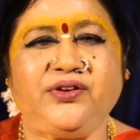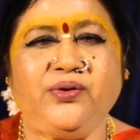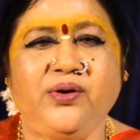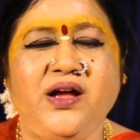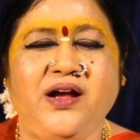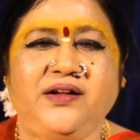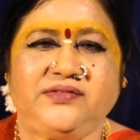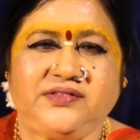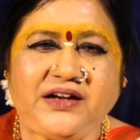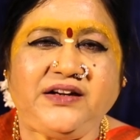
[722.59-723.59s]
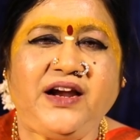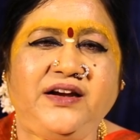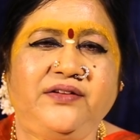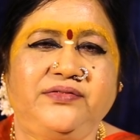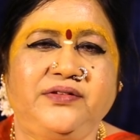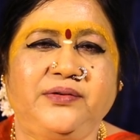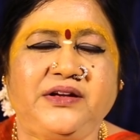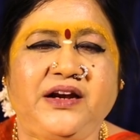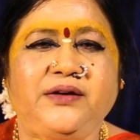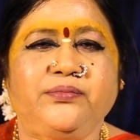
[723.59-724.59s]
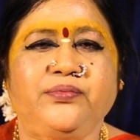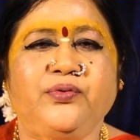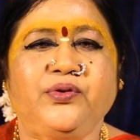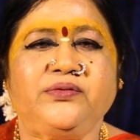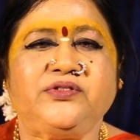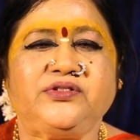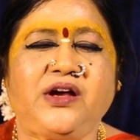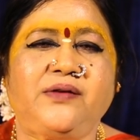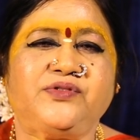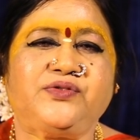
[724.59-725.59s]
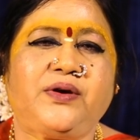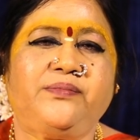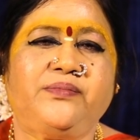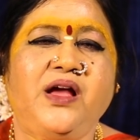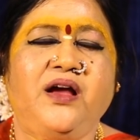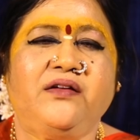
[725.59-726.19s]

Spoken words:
No? That kind of great boons comes from